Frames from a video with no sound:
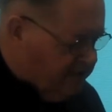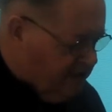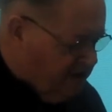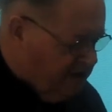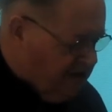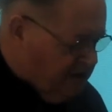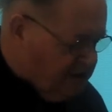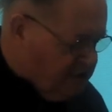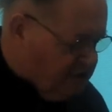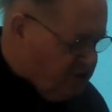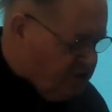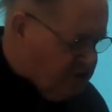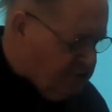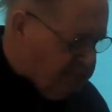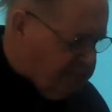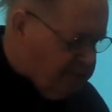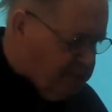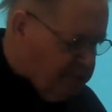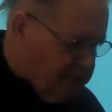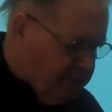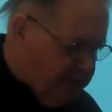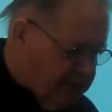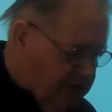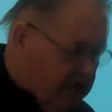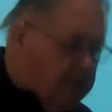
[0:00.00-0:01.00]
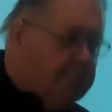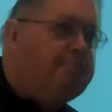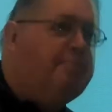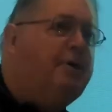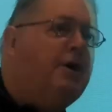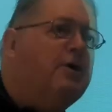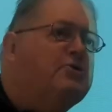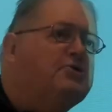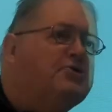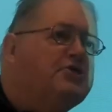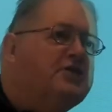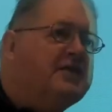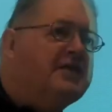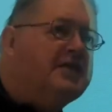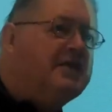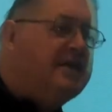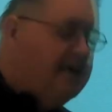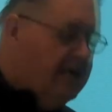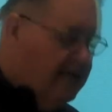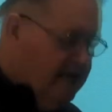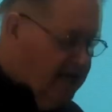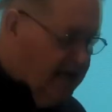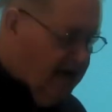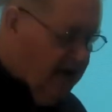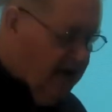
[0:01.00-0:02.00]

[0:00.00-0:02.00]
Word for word: relationship between composing